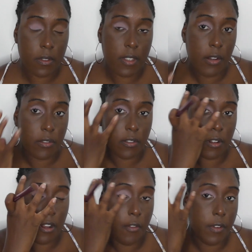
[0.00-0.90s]
So it looks
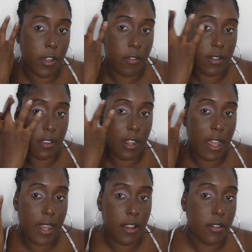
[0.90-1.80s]
lovely already, the
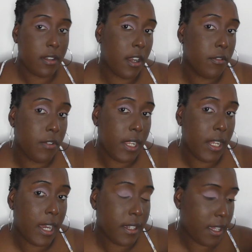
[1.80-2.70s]
lilac. I really
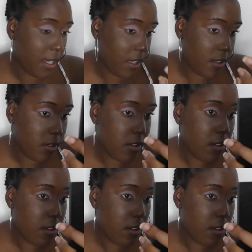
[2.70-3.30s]
like it.